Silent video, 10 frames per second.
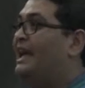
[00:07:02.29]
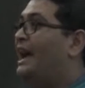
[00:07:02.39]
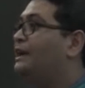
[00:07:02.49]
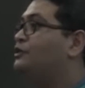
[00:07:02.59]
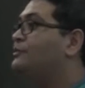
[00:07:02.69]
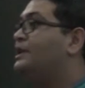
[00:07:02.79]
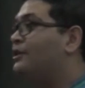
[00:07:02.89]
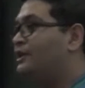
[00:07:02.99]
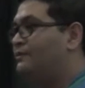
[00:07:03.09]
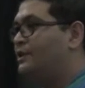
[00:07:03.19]
and you may
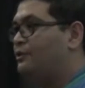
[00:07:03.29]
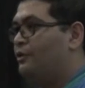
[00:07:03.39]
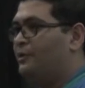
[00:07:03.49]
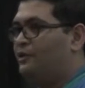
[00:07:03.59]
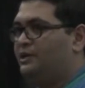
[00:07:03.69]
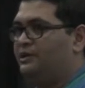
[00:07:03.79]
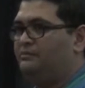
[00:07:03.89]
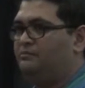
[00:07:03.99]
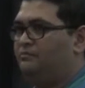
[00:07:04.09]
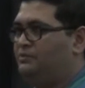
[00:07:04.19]
not even know about
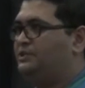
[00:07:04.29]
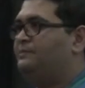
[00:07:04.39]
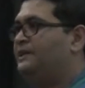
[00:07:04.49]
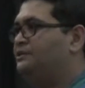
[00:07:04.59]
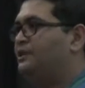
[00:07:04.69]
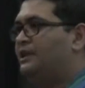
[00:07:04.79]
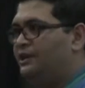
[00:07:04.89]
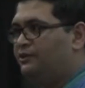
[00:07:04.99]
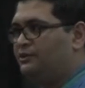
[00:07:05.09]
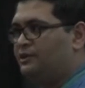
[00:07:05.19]
it just based on
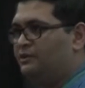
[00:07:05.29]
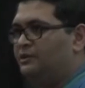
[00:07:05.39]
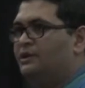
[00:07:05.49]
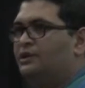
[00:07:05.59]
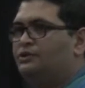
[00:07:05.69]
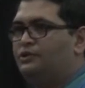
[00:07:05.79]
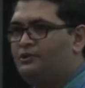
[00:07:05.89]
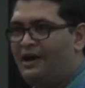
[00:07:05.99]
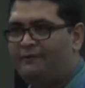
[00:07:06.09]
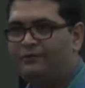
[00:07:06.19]
intuition. So you
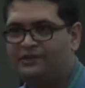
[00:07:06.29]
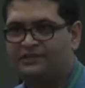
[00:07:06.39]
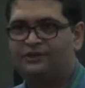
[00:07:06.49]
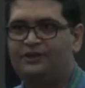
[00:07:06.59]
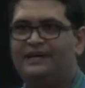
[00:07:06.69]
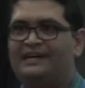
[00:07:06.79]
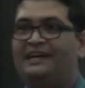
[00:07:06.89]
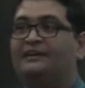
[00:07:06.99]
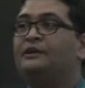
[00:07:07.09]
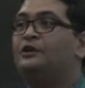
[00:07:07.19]
have to trust your
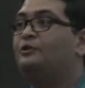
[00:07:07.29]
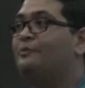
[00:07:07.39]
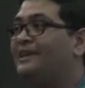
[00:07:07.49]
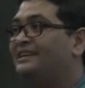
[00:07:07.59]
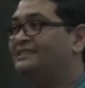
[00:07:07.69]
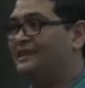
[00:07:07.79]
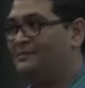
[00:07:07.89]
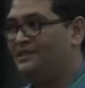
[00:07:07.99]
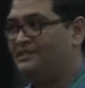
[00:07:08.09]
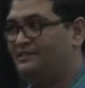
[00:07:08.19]
data to make some
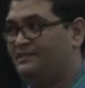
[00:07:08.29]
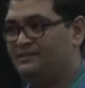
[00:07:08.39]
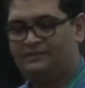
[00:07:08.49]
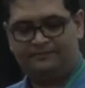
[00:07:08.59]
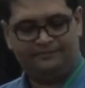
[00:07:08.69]
decisions.